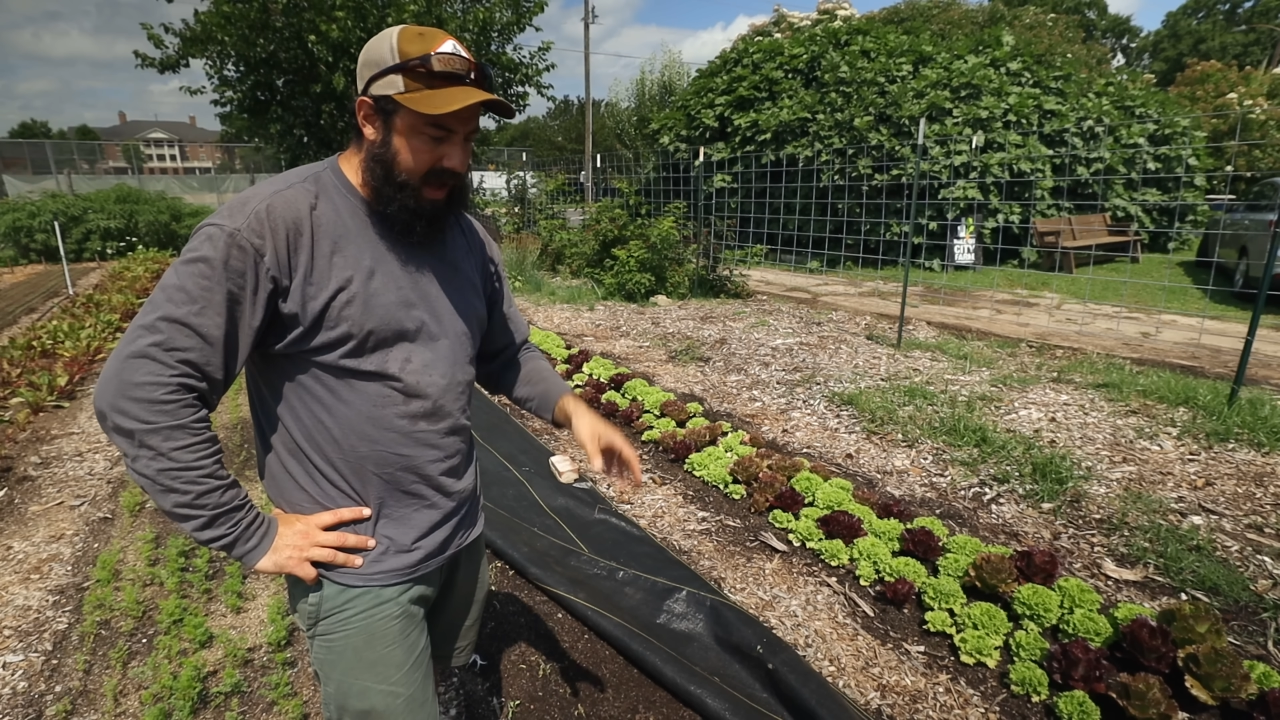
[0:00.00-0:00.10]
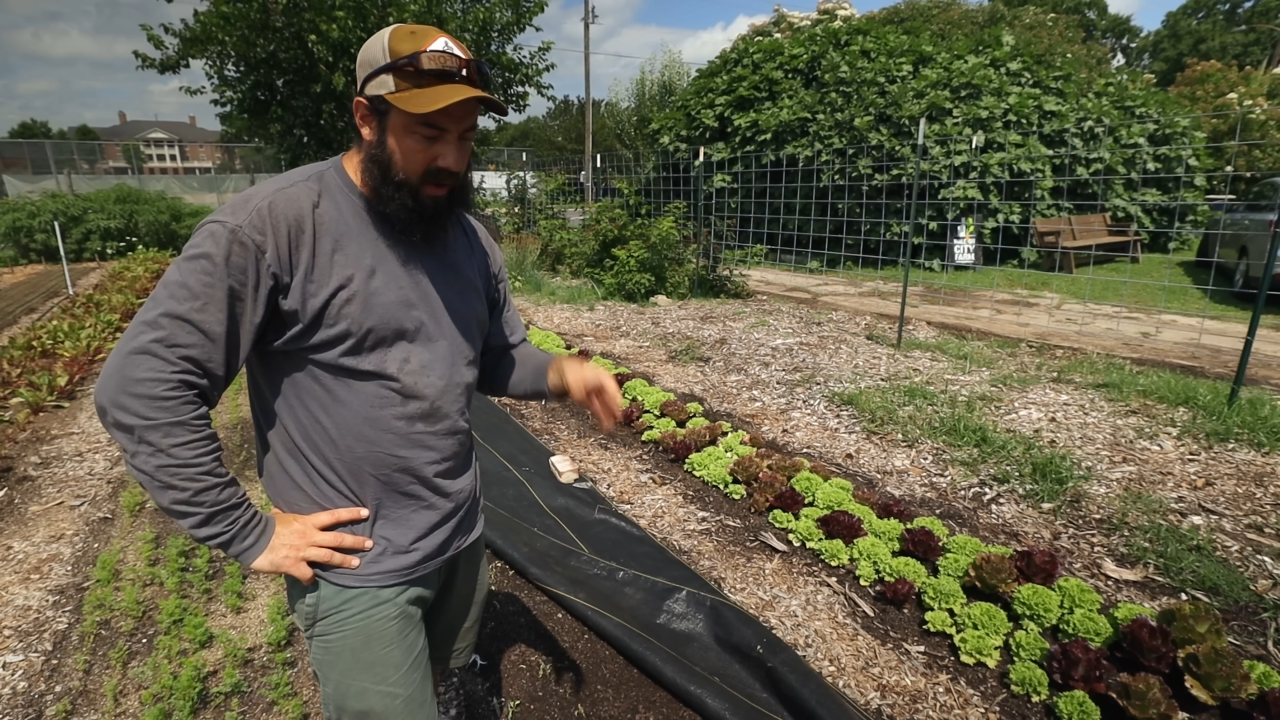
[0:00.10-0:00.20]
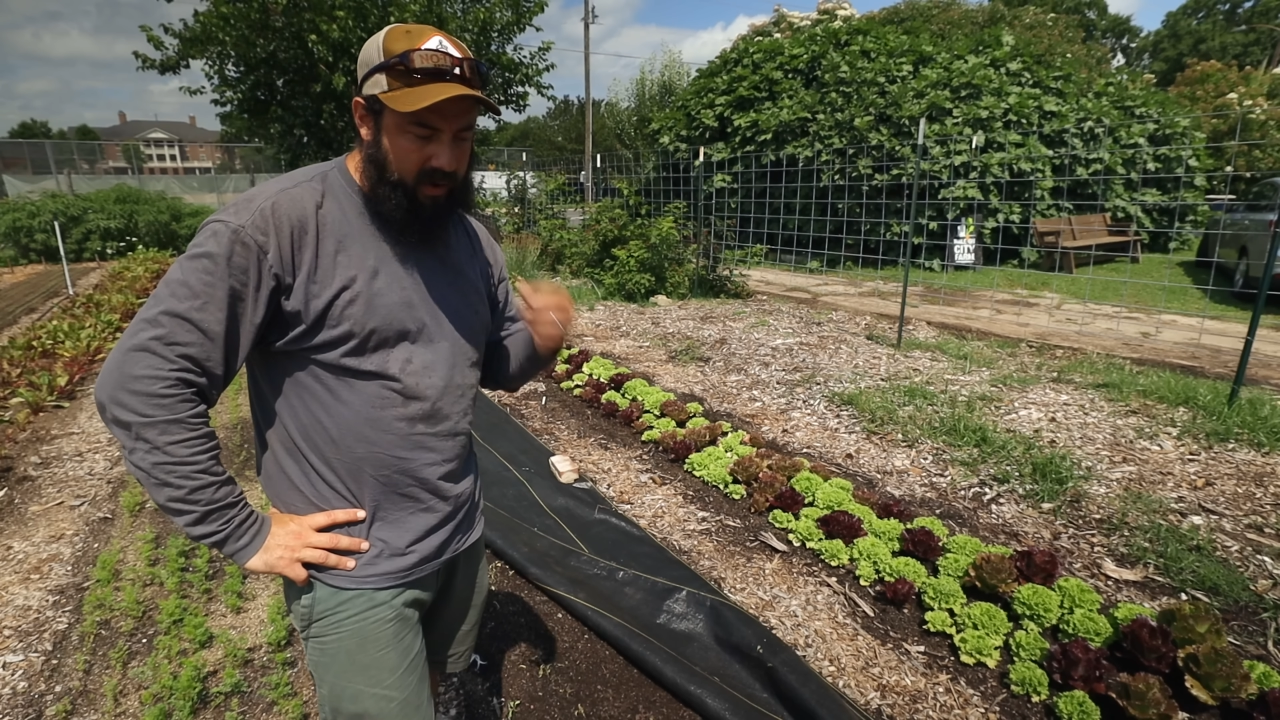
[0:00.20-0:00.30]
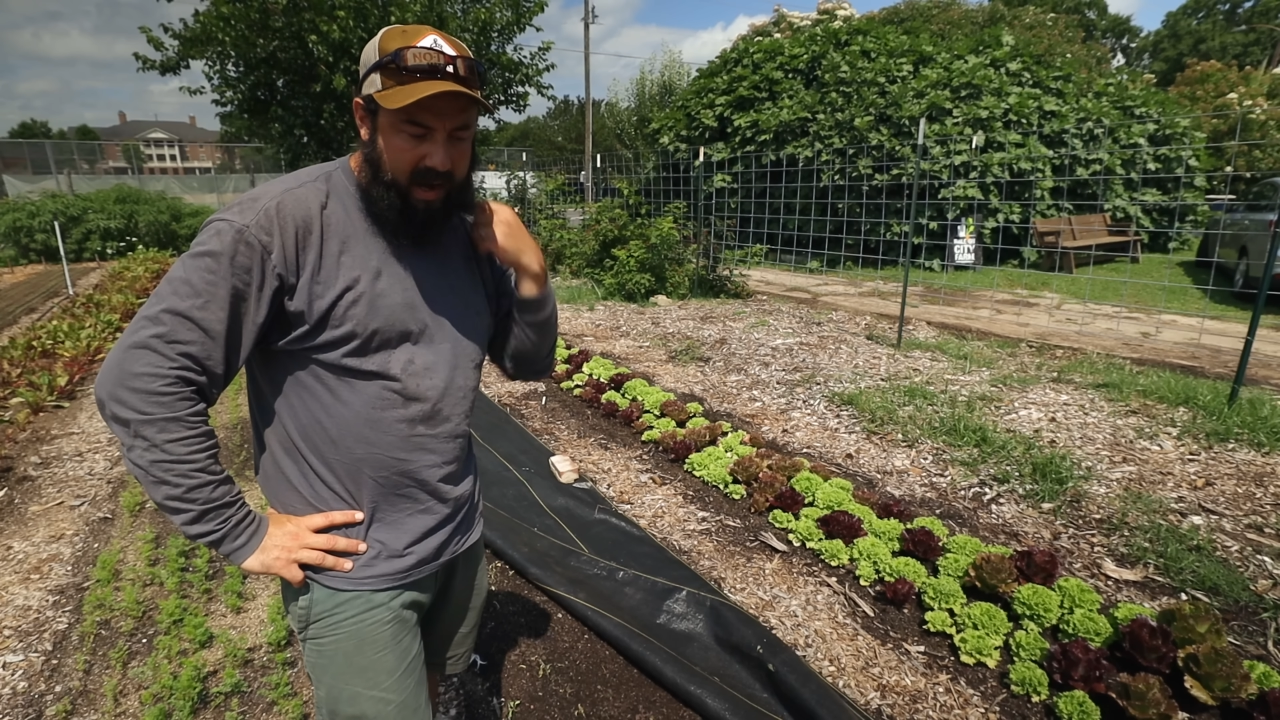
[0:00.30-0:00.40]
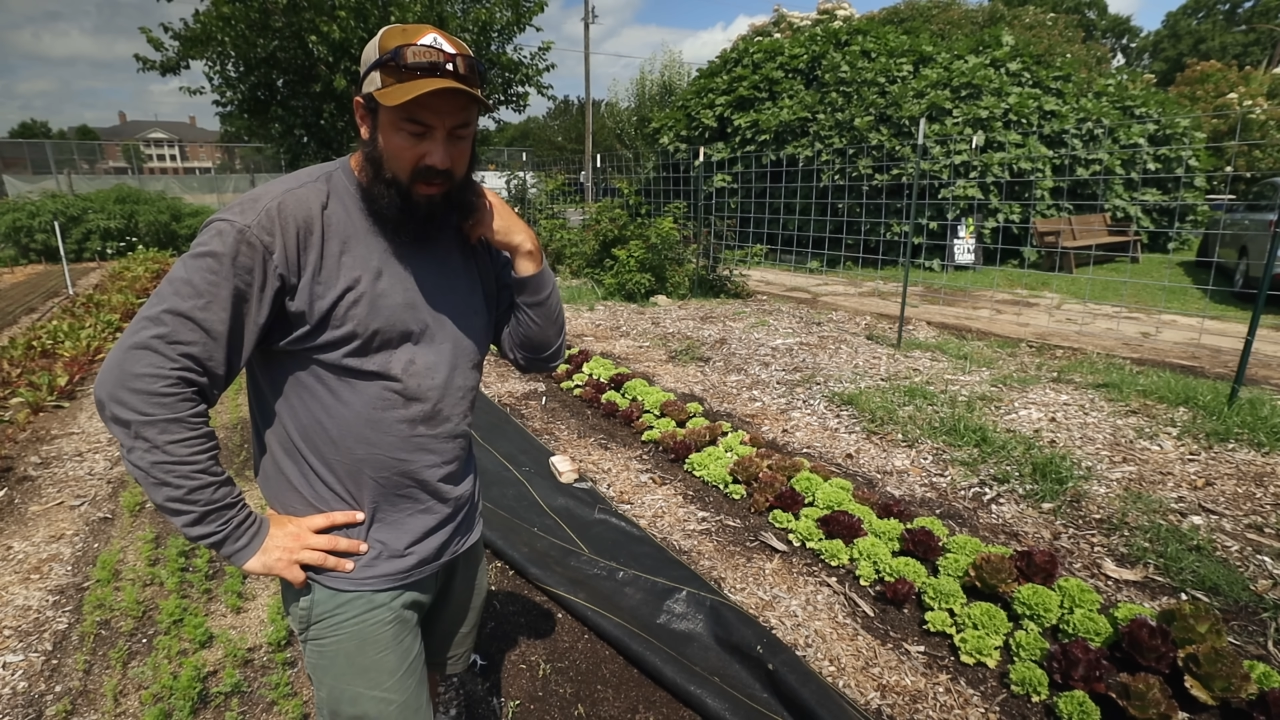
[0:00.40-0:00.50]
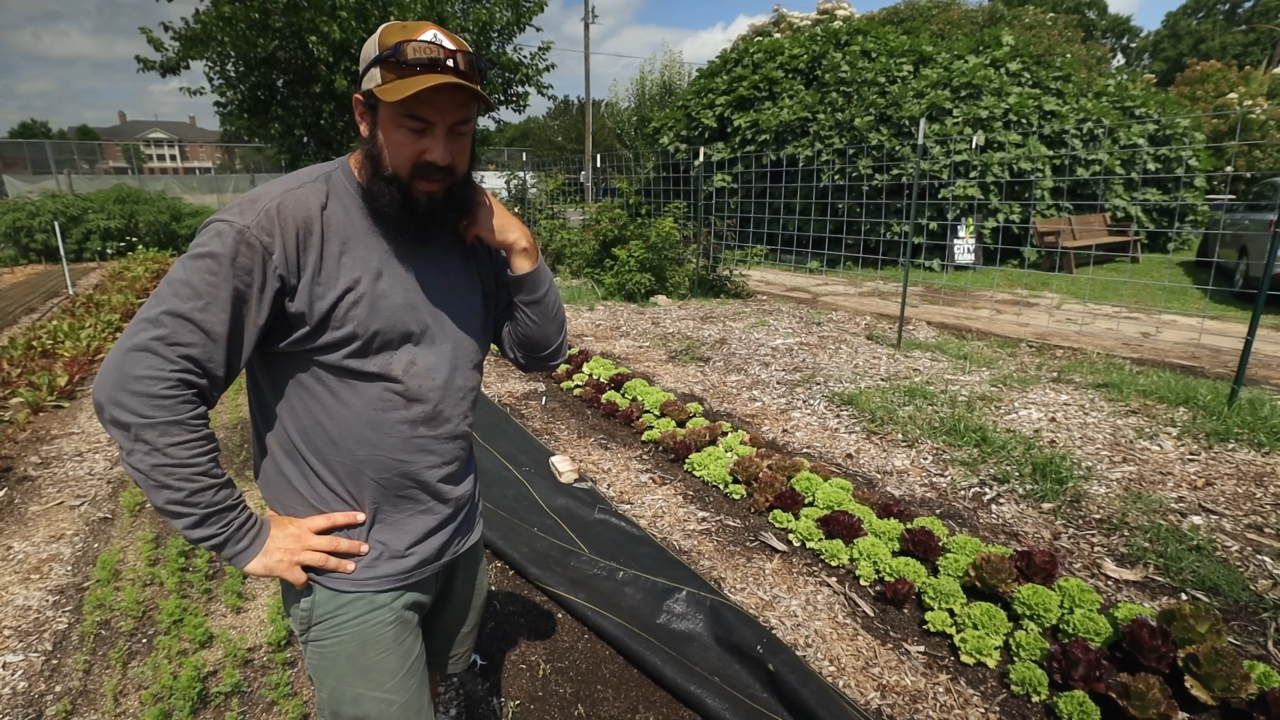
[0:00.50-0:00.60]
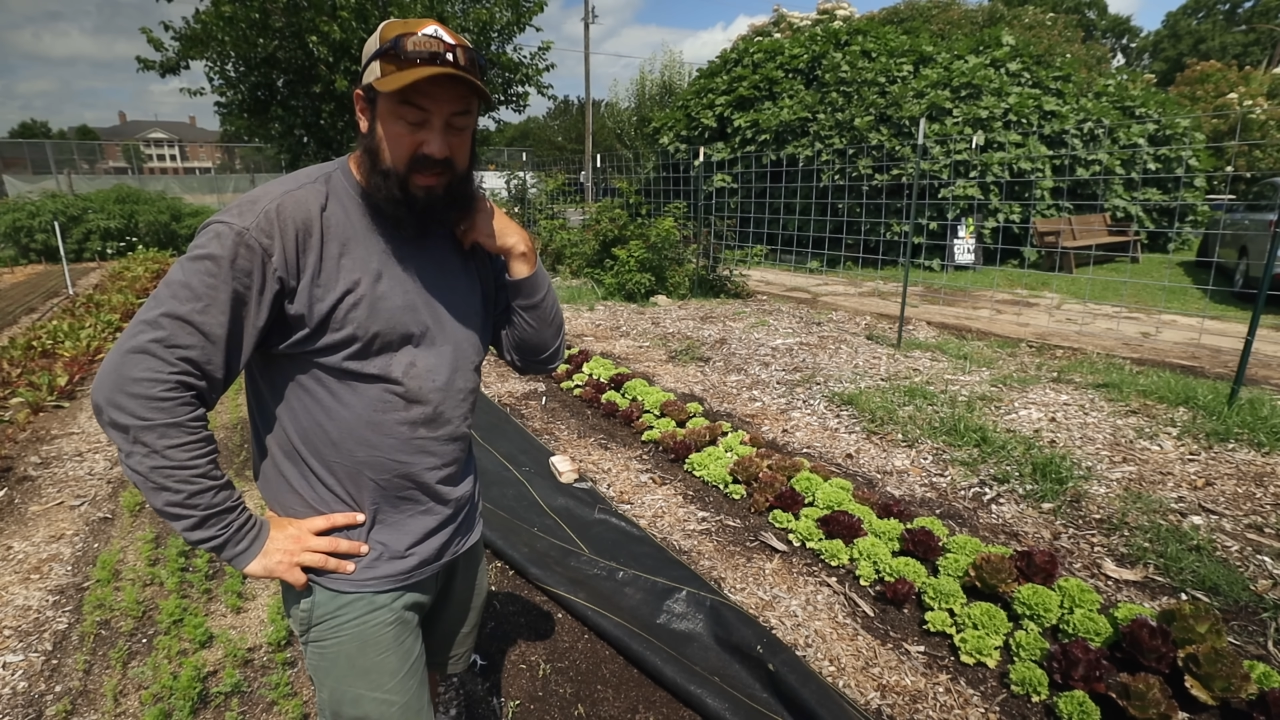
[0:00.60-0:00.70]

I don't know how long